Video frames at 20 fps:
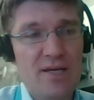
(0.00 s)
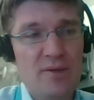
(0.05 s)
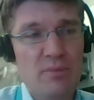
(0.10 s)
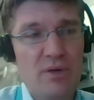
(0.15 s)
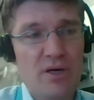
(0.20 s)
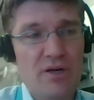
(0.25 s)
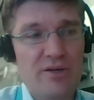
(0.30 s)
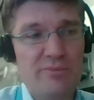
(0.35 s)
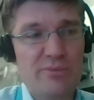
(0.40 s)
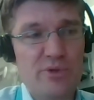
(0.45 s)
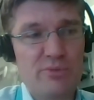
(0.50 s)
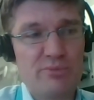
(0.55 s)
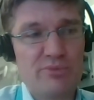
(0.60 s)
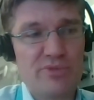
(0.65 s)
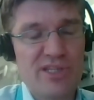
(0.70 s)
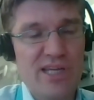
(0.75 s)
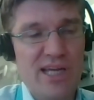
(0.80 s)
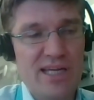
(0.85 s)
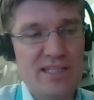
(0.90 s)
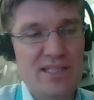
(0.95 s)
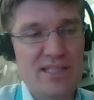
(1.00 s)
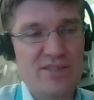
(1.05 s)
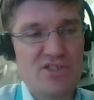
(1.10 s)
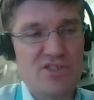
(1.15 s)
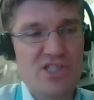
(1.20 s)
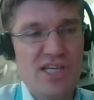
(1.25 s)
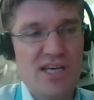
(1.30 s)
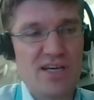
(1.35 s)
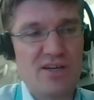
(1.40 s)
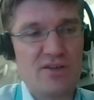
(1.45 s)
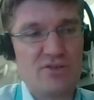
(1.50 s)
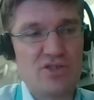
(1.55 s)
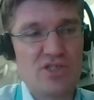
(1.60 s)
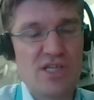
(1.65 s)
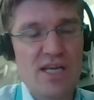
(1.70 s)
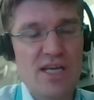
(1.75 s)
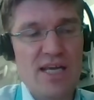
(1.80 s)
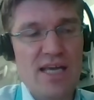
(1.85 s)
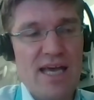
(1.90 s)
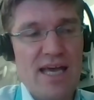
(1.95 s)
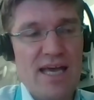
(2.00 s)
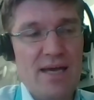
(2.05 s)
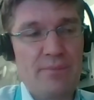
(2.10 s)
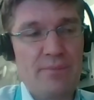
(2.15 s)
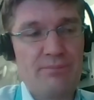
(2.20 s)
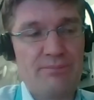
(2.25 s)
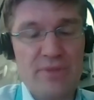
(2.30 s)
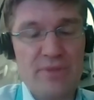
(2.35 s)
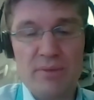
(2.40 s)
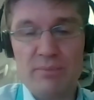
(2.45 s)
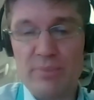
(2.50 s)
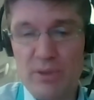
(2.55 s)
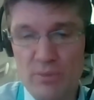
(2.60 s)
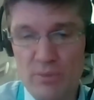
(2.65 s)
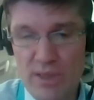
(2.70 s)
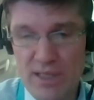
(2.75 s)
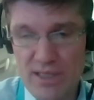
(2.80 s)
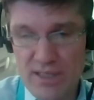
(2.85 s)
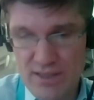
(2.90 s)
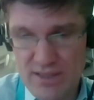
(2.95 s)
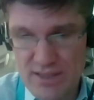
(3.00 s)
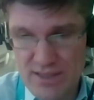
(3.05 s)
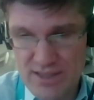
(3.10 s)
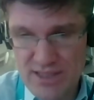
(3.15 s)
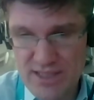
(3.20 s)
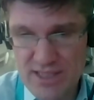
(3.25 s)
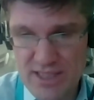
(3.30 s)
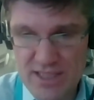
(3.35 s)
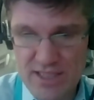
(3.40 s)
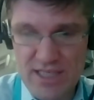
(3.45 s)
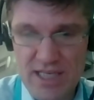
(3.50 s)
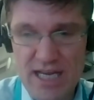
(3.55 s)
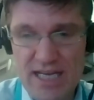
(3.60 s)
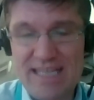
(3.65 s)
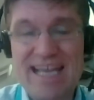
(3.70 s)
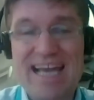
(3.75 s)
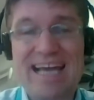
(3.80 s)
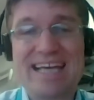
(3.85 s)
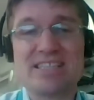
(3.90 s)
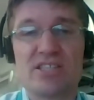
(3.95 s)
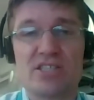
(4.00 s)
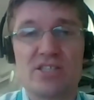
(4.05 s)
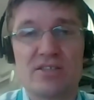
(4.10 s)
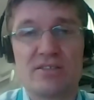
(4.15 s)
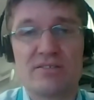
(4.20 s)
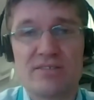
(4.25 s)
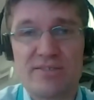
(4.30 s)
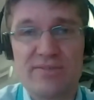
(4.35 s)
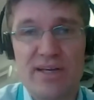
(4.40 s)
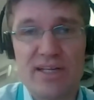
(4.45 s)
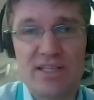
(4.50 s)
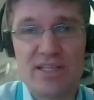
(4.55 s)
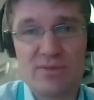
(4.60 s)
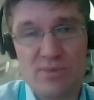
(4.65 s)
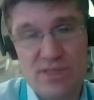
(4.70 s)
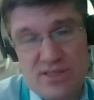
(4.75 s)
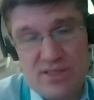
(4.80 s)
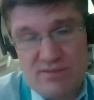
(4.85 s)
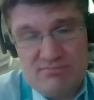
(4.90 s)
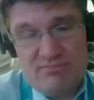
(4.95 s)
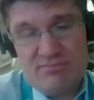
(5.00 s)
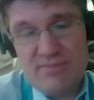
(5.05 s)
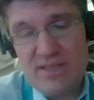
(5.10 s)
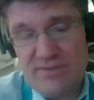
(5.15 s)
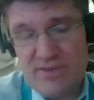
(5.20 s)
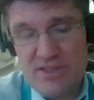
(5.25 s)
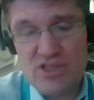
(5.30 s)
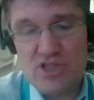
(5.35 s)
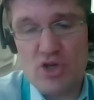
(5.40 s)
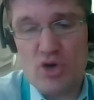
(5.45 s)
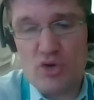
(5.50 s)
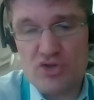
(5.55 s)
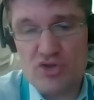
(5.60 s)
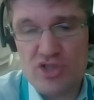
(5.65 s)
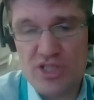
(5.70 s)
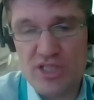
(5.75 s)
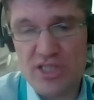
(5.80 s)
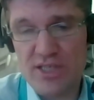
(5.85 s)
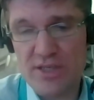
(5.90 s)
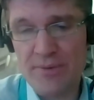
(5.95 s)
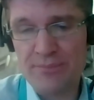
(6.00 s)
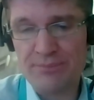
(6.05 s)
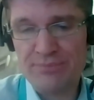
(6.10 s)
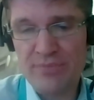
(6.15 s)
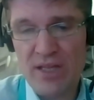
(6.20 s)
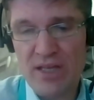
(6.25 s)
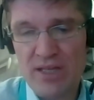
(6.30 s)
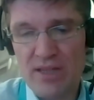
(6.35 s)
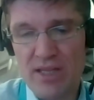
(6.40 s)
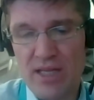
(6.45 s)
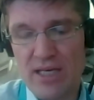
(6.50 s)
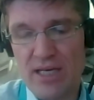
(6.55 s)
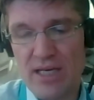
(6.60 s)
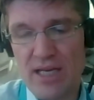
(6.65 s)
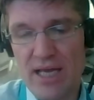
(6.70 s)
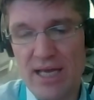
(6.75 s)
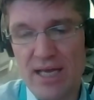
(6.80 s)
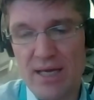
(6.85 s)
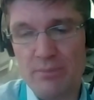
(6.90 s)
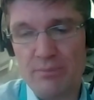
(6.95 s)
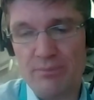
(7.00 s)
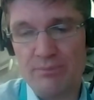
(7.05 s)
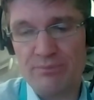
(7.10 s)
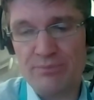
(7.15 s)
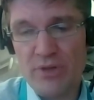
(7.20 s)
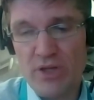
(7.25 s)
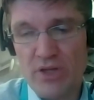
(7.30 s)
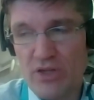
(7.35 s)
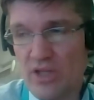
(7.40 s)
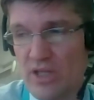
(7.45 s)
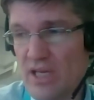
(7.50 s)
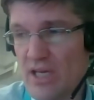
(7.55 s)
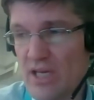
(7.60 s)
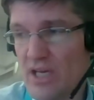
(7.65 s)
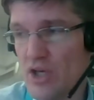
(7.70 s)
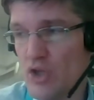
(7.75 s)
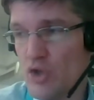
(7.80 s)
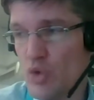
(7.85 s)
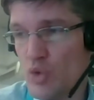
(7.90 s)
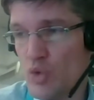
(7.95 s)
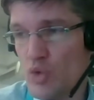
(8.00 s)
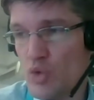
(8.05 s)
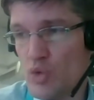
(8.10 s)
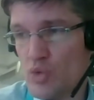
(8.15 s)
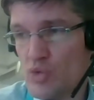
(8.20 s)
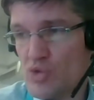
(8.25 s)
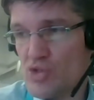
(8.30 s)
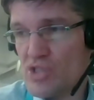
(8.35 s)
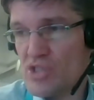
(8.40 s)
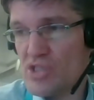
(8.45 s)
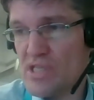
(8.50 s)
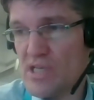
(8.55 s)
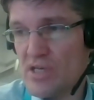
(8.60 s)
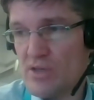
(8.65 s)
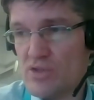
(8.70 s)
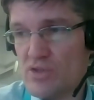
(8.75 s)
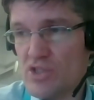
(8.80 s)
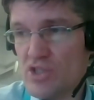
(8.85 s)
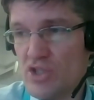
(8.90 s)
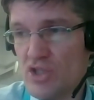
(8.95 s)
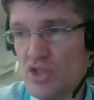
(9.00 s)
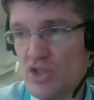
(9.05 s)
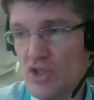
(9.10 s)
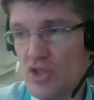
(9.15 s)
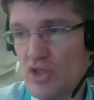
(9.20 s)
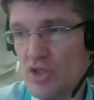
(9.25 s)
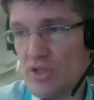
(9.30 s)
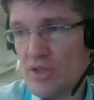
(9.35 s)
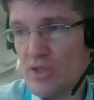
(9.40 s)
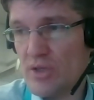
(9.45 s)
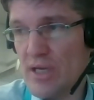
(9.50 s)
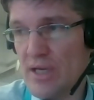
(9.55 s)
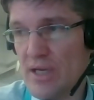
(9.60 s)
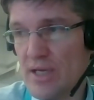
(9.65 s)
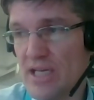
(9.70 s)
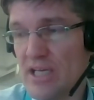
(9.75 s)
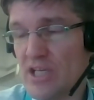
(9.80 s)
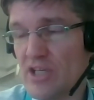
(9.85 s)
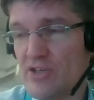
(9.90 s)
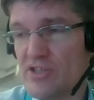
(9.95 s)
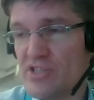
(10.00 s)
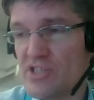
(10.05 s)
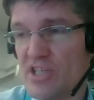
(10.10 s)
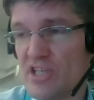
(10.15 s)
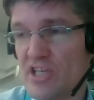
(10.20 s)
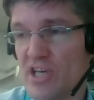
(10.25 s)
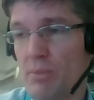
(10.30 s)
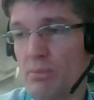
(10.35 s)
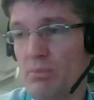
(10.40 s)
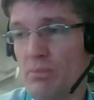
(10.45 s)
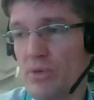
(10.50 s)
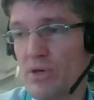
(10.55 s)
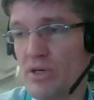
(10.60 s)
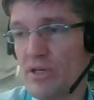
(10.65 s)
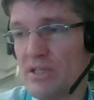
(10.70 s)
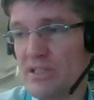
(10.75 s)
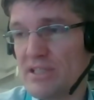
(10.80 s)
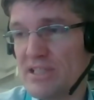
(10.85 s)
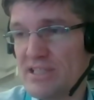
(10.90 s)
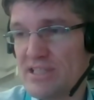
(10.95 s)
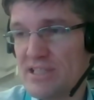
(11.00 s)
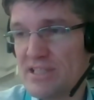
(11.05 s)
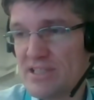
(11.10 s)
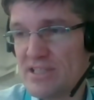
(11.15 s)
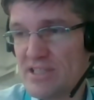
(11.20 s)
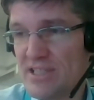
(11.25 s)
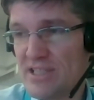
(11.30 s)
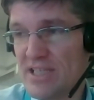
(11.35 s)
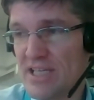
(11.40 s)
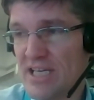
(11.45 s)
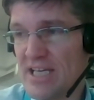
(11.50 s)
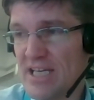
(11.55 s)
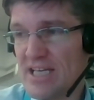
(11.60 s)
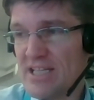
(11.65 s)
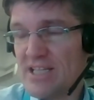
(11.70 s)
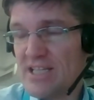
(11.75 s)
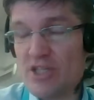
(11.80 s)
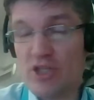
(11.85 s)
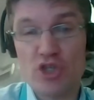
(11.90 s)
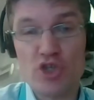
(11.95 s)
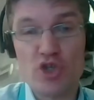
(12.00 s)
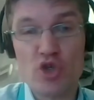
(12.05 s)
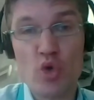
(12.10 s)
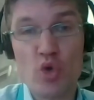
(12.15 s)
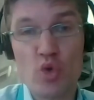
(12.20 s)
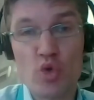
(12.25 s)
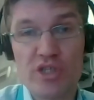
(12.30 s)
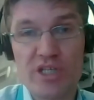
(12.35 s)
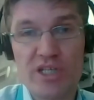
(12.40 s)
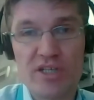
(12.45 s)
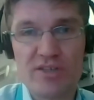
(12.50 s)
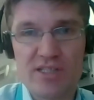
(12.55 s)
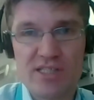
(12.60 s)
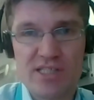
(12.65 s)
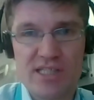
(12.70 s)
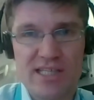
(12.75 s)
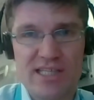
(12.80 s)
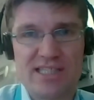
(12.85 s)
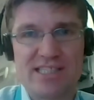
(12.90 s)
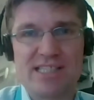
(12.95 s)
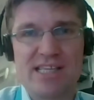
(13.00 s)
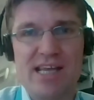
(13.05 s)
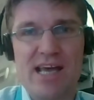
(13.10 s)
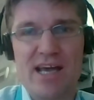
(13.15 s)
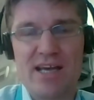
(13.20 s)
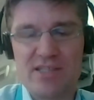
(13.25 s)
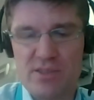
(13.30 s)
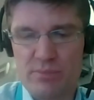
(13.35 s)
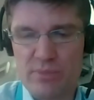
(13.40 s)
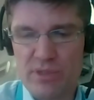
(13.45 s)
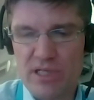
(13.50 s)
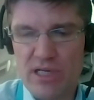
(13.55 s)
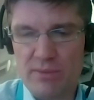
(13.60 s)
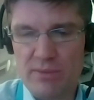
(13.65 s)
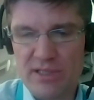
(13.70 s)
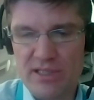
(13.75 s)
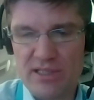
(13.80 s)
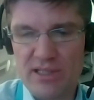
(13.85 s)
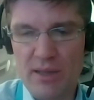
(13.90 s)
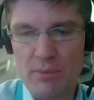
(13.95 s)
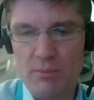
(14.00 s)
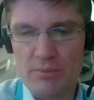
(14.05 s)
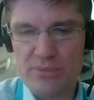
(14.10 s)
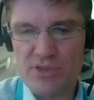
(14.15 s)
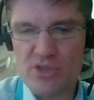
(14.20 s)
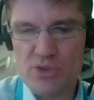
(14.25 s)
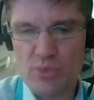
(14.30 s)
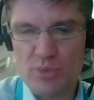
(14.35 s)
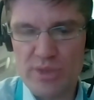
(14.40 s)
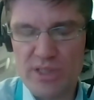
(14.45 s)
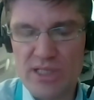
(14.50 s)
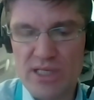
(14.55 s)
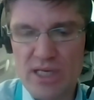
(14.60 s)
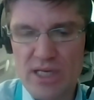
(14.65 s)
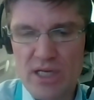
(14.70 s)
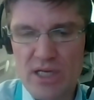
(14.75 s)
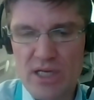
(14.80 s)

our immune protective cells. But when a cancer develops, and if it's Hodgkin, then those cells can increase in number, leading to the node increasing in size and becoming a lump. So we